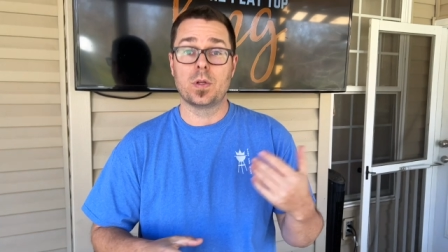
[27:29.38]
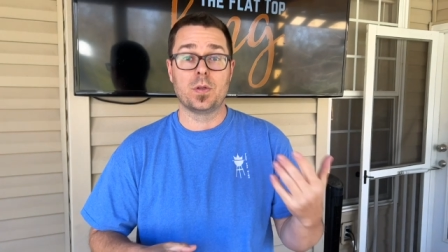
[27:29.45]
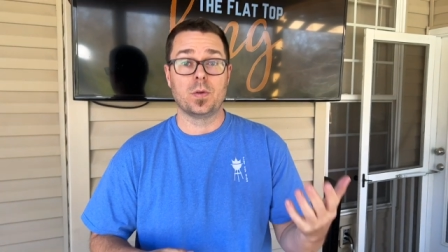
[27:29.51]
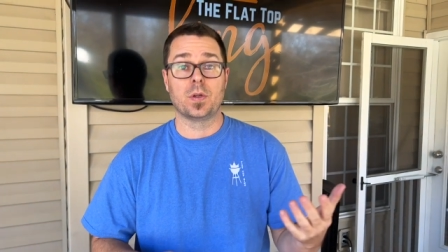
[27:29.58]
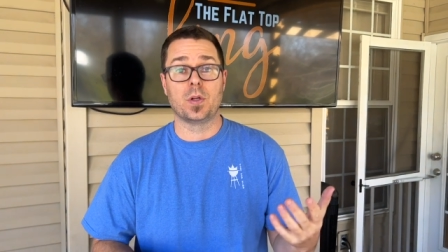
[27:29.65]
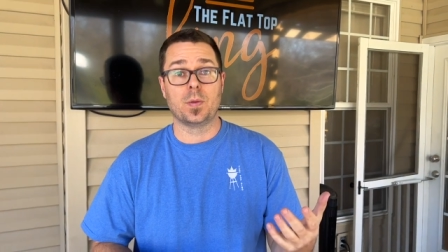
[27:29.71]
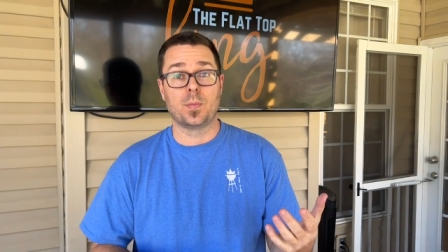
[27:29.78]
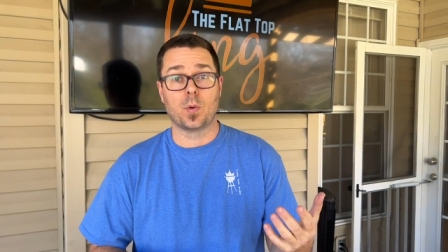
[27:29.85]
to do a
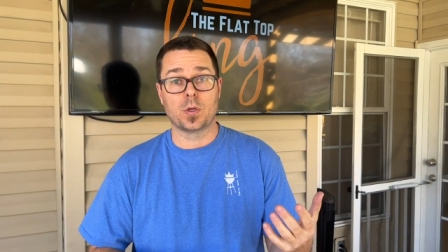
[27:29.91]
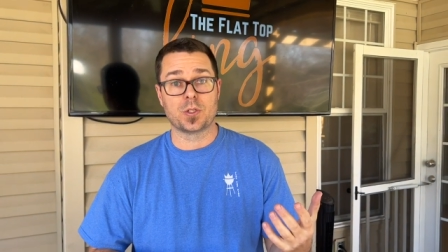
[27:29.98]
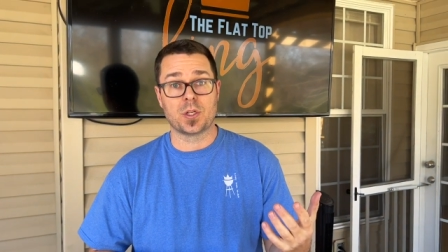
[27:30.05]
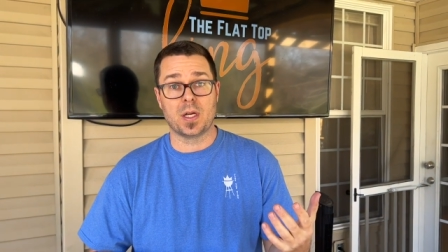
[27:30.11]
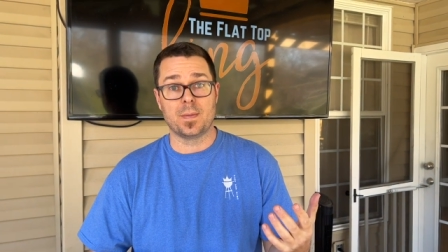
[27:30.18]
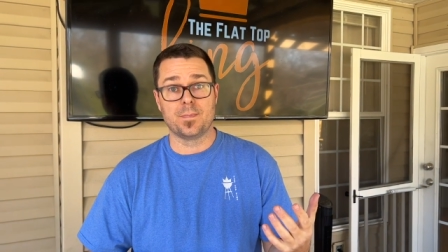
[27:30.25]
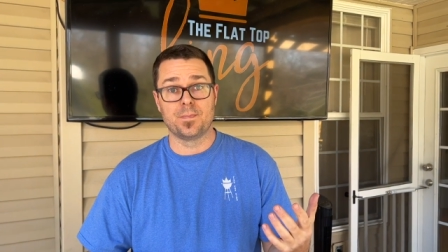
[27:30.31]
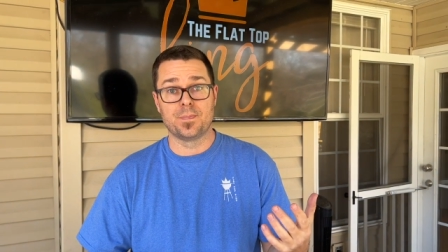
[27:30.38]
good pork
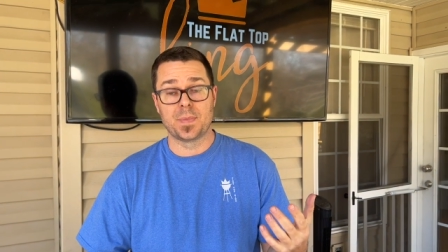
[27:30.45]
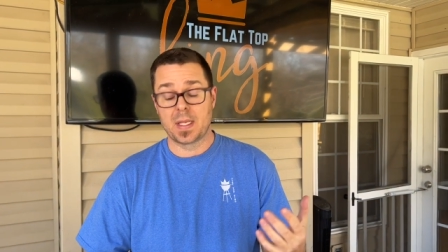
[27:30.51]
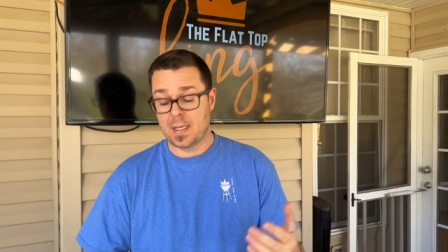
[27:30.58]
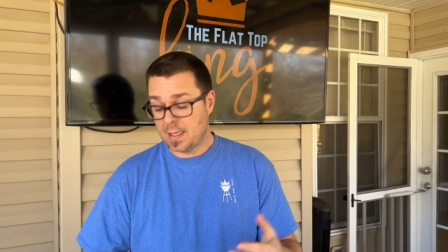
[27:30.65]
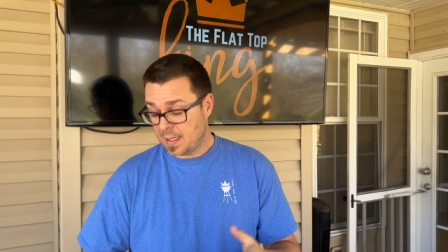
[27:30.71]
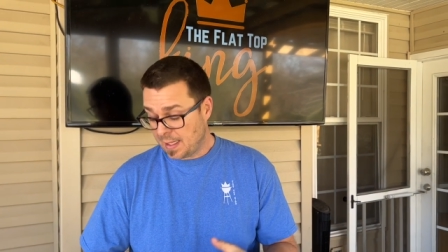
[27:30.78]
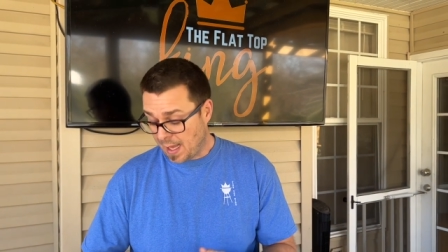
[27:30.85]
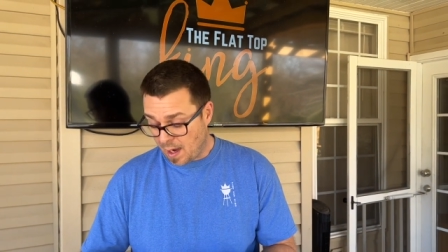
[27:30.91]
chop.
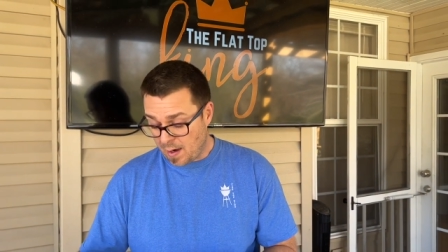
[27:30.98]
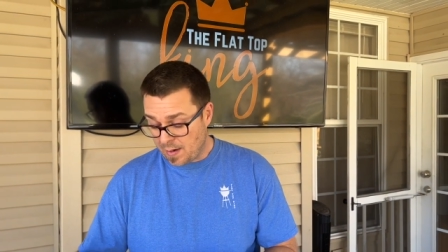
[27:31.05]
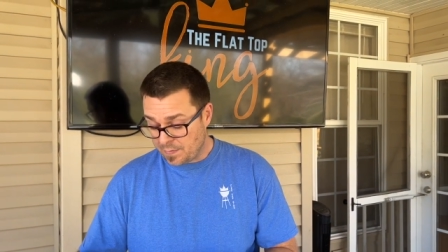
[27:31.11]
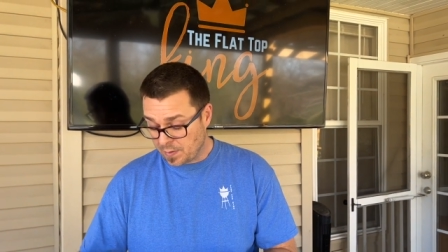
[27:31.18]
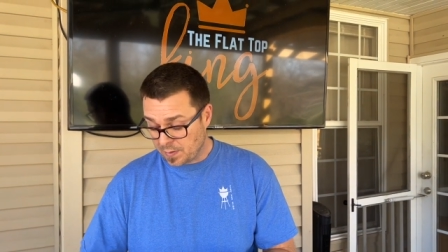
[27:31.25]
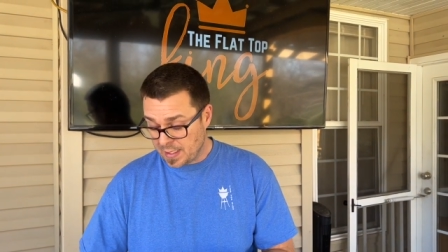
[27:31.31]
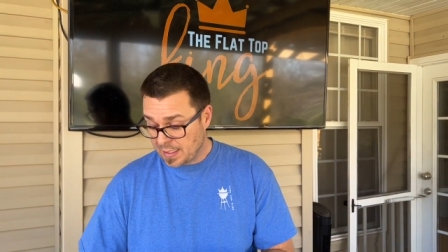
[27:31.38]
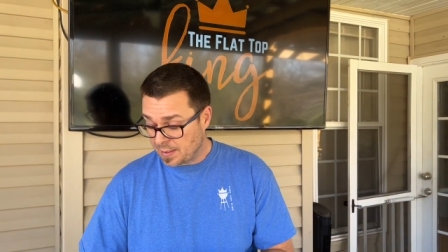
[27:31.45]
I'll have the
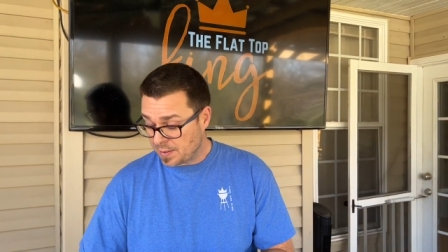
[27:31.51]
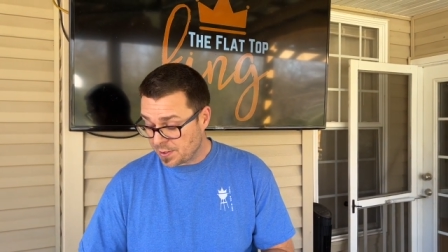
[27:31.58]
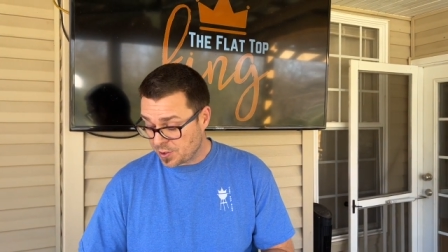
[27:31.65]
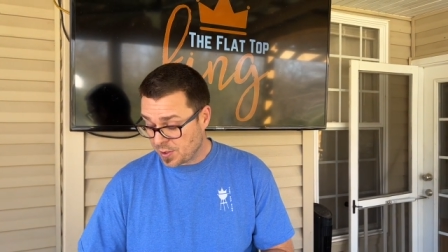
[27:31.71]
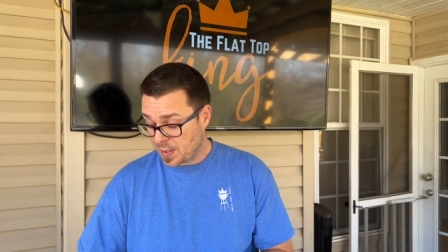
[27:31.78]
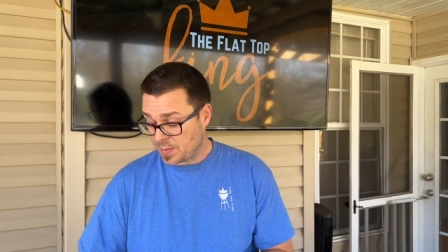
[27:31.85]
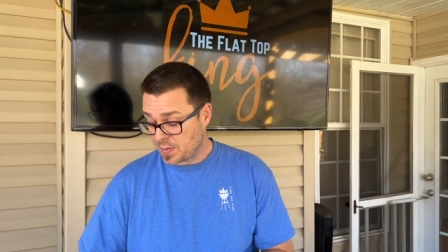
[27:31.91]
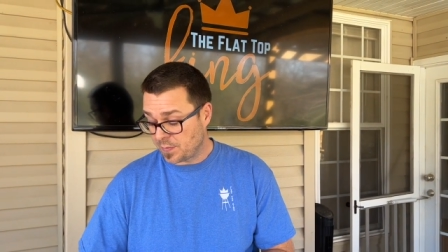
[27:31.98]
link in the
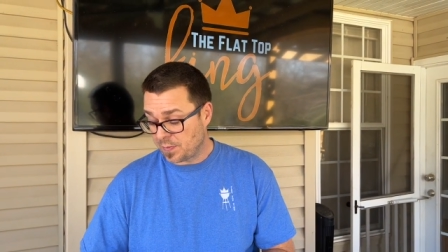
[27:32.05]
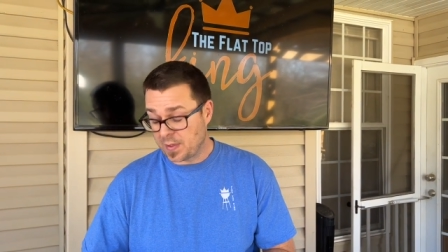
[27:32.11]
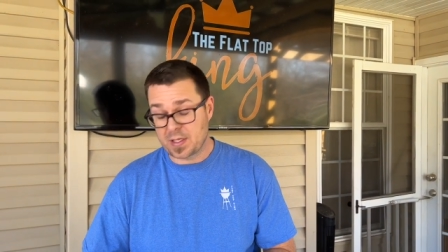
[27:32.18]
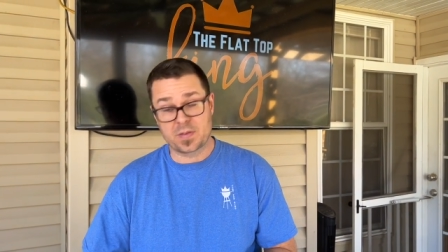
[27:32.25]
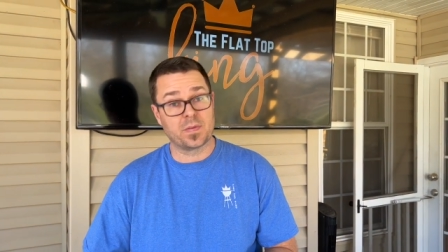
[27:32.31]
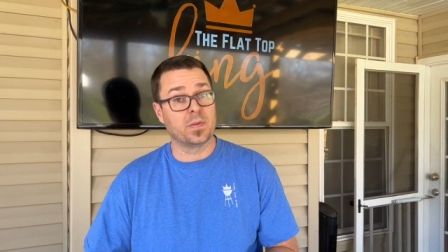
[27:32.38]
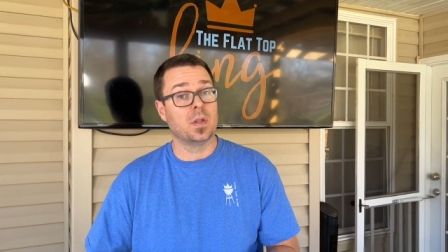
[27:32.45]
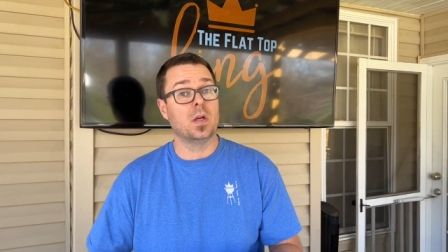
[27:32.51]
description for this
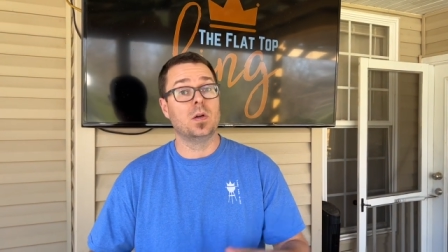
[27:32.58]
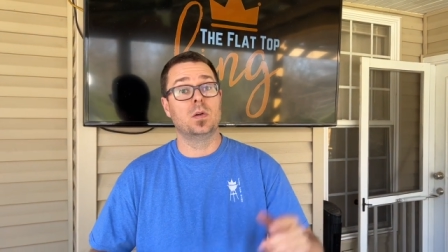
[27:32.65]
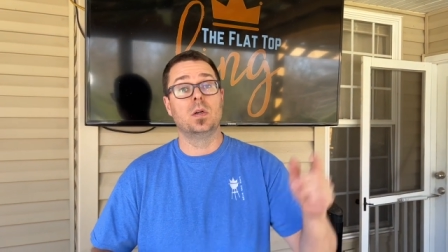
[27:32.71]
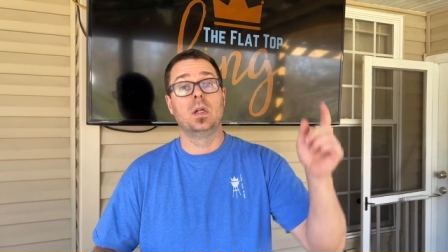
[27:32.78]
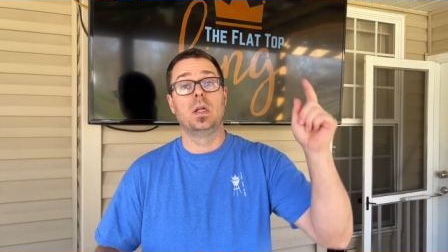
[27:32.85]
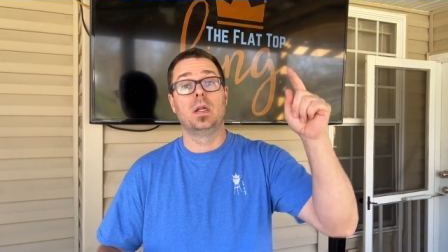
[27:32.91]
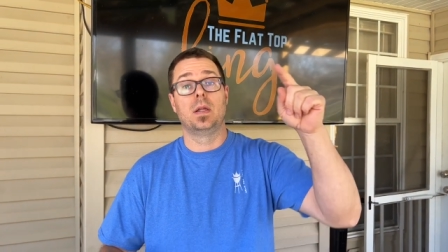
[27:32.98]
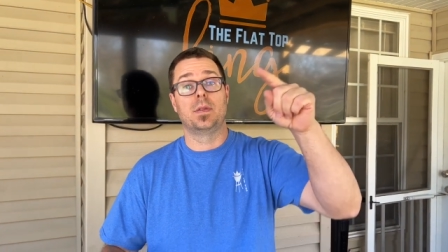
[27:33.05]
below.
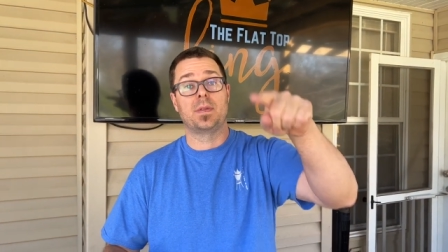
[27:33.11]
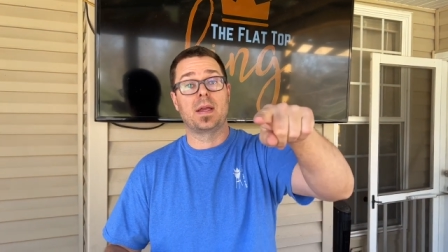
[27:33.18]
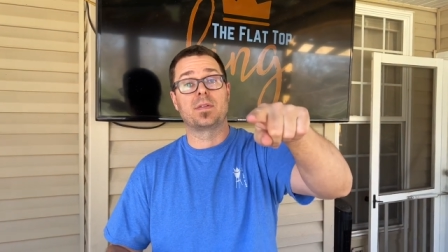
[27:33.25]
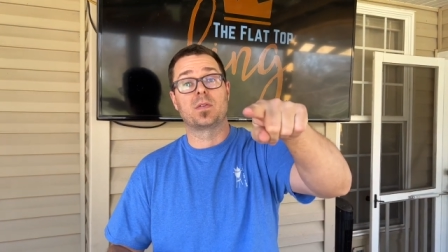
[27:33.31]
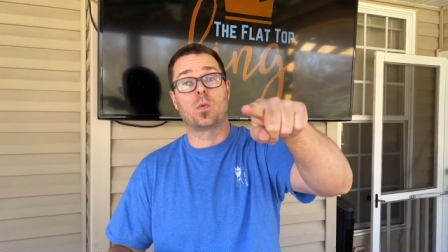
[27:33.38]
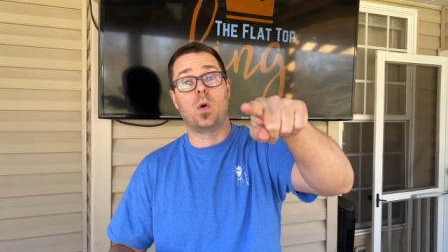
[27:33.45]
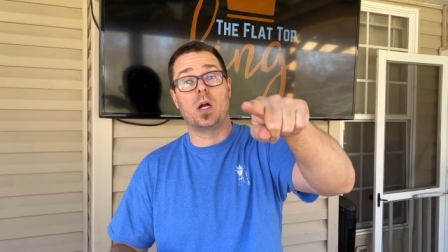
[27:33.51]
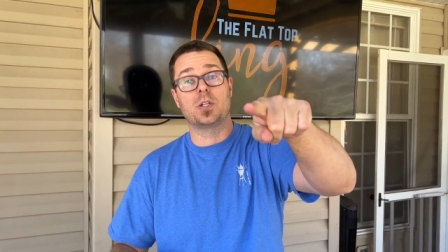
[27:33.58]
Thanks for
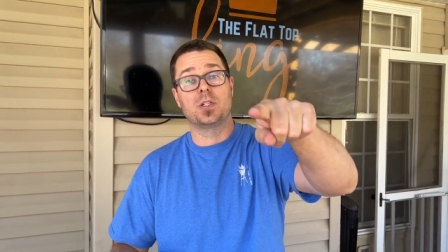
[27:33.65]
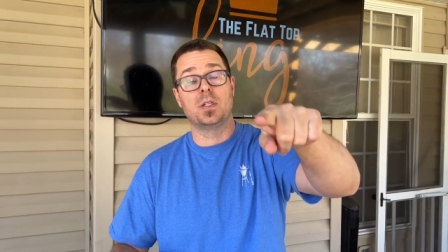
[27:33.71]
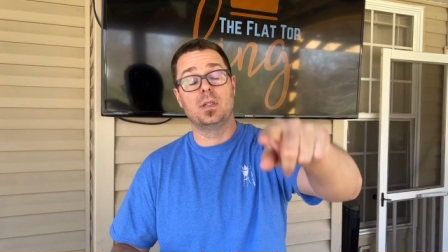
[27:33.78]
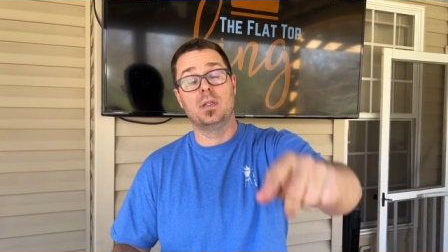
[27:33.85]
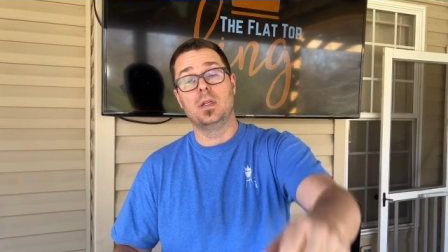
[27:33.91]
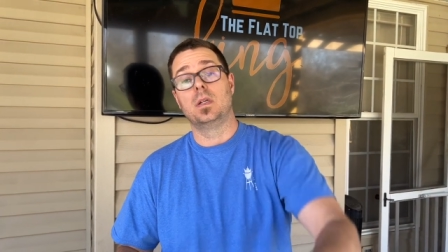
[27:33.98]
watching.